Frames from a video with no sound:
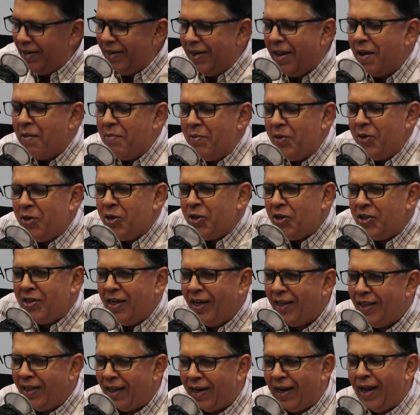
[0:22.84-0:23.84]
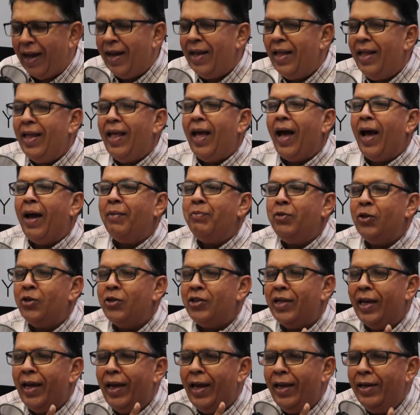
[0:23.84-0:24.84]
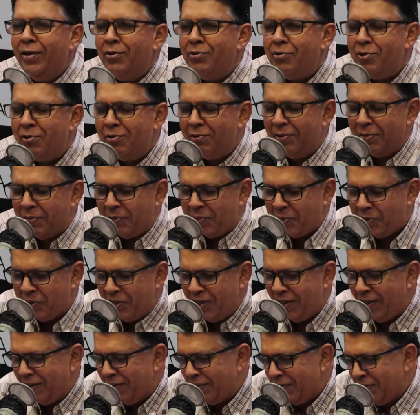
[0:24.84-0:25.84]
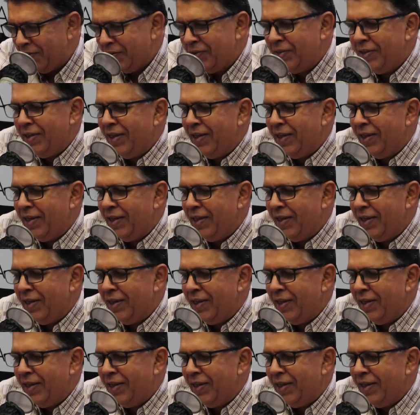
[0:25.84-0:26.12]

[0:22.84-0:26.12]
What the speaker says: Let me just say that I'm just the interim CEO.